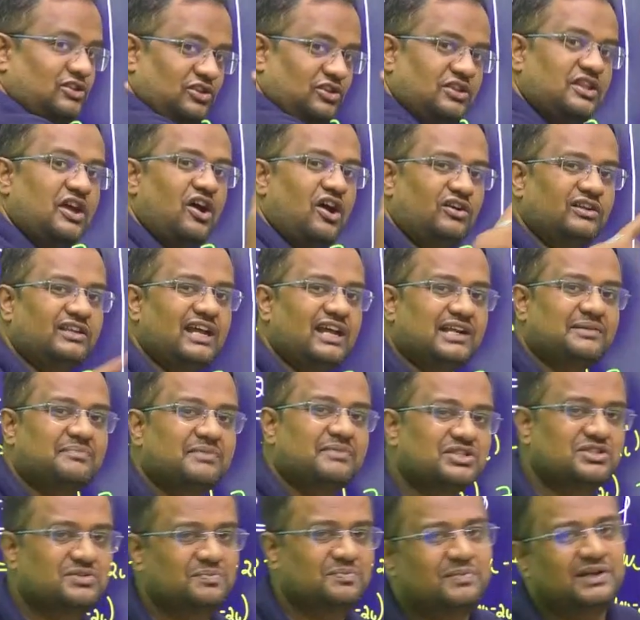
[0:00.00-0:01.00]
Not that
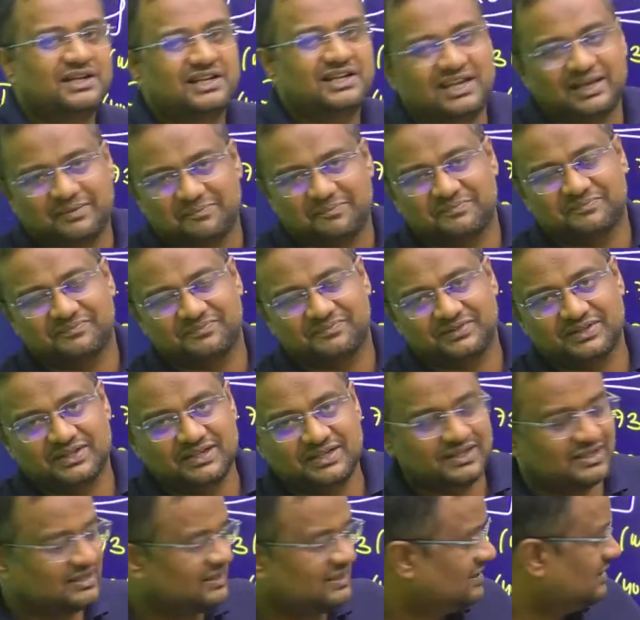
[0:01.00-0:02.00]
much big name.
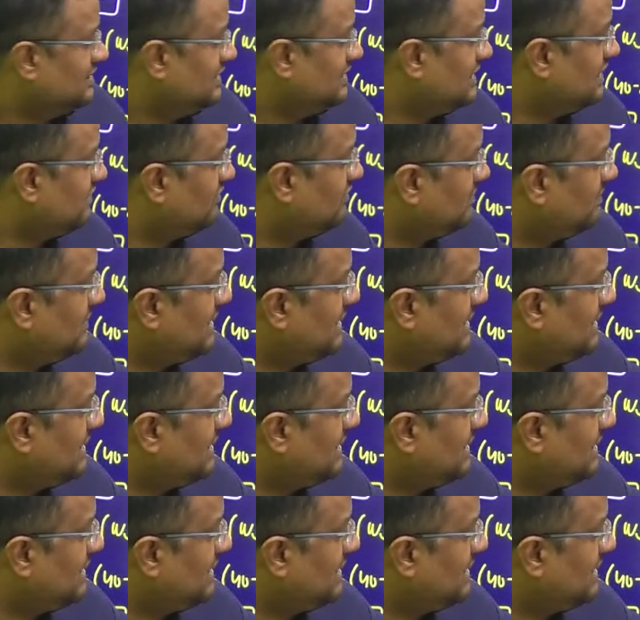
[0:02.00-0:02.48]
Here it will be